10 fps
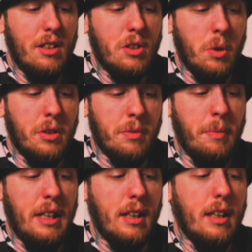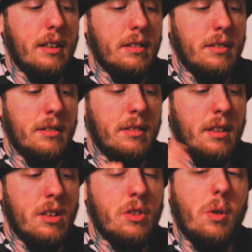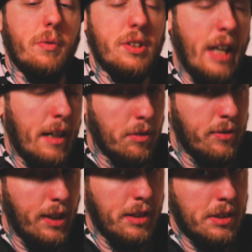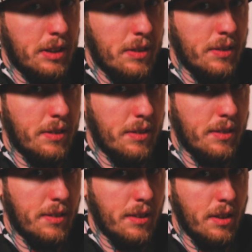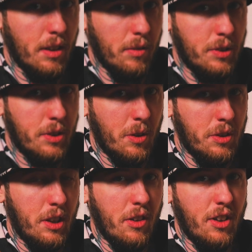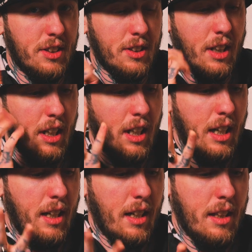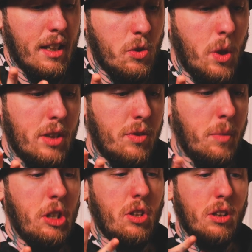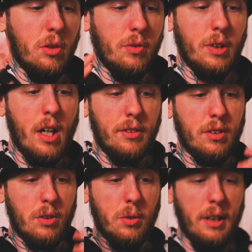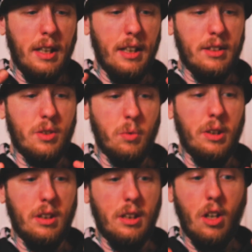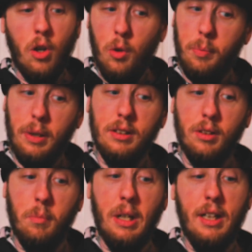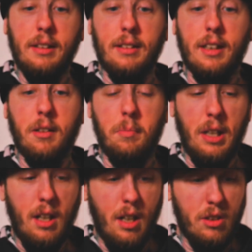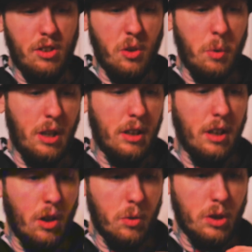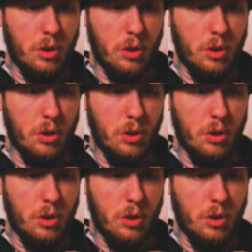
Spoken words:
towards making a sort of sacrifice of sorts. You know, this transformation you've gone through, it's really opened your mind up to where, you know,